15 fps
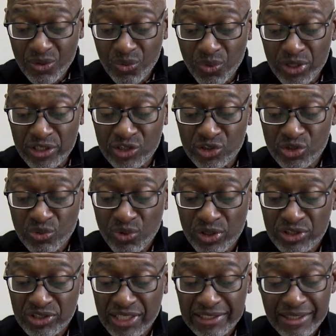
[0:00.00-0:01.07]
what is the
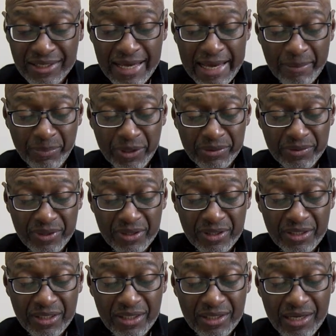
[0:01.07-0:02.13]
worst that can happen?
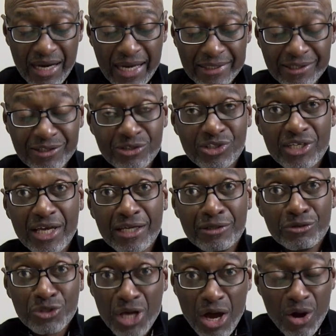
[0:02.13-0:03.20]
God can say
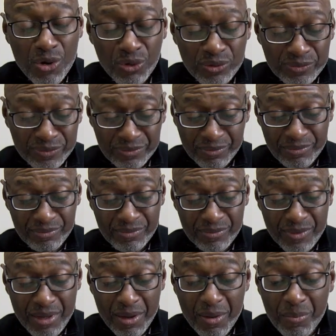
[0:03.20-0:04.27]
no.
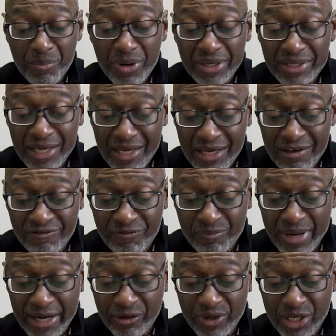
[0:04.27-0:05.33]
But if
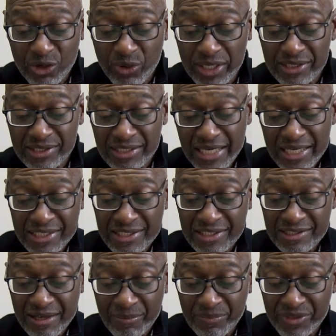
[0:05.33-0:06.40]
my request is
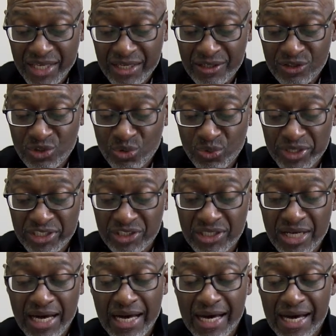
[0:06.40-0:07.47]
something to which
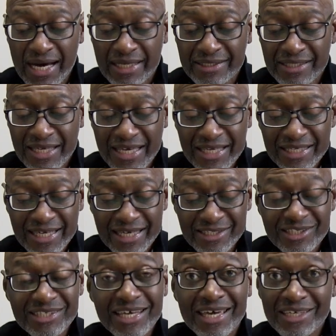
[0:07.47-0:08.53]
God can
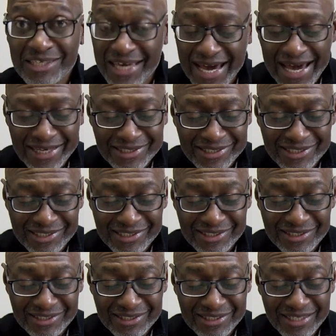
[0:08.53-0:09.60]
say
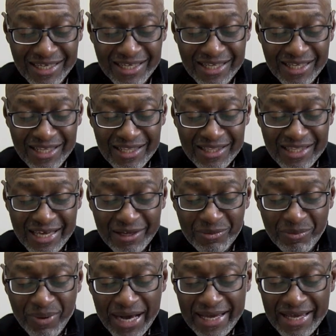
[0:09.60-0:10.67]
yes, then
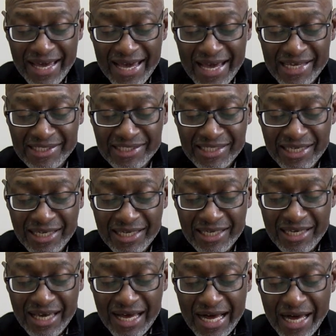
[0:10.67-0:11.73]
by asking,
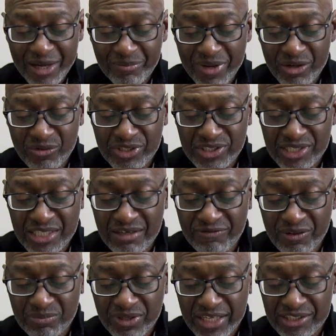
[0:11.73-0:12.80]
I may receive
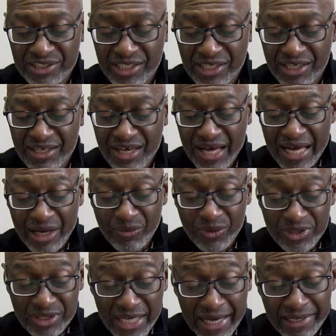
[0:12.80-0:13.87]
a blessing I
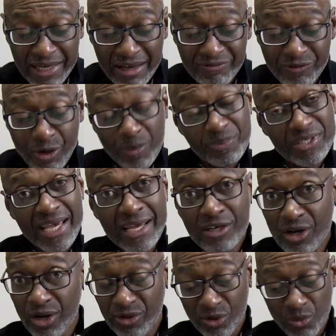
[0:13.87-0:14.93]
would not have obtained
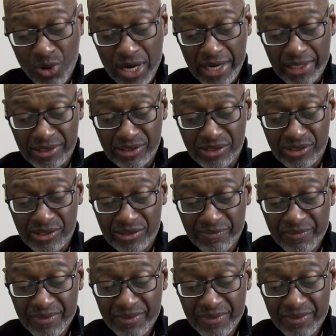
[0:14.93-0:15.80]
otherwise.